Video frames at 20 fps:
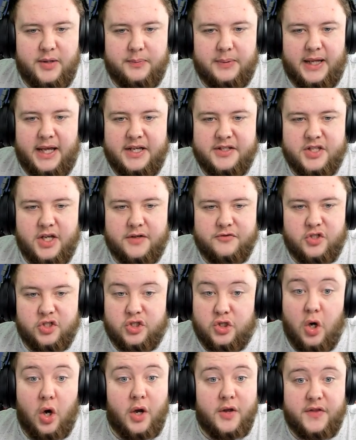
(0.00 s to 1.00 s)
players that I've
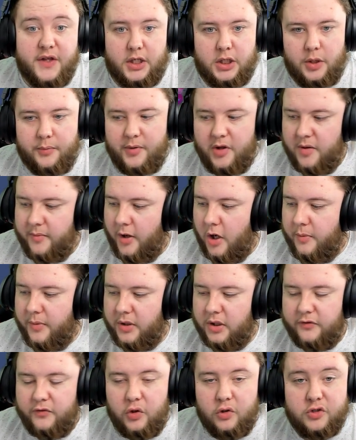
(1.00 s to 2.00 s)
just got in the club at the
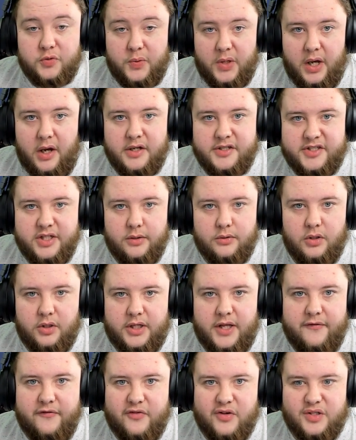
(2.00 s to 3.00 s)
moment. Of course, we are still
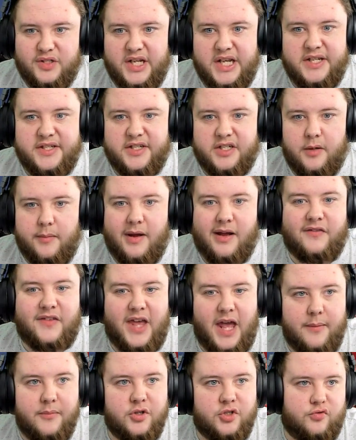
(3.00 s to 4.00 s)
looking for a decent amount of
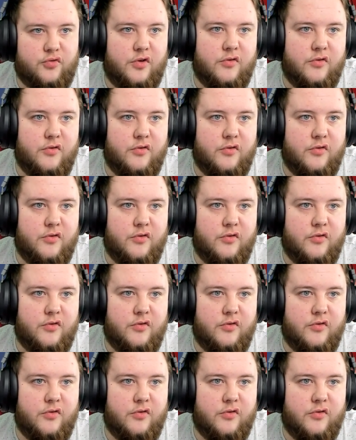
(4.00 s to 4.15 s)
chemistry